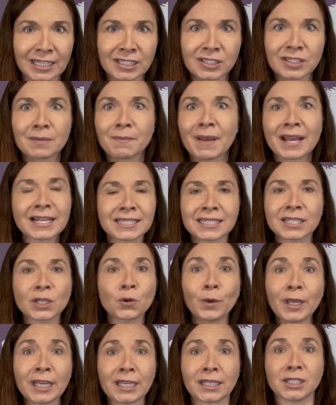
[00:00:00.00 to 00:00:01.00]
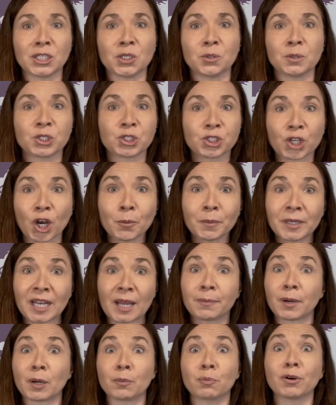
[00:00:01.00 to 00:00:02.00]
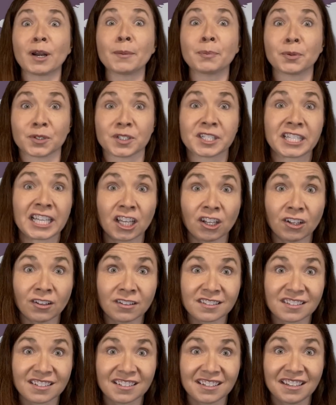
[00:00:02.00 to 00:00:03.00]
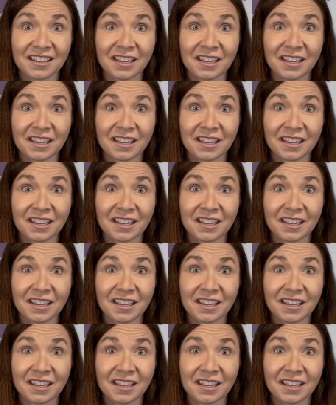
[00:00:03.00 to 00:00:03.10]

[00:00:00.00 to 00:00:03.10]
so the best thing we can do is sharpen up our prepper skills,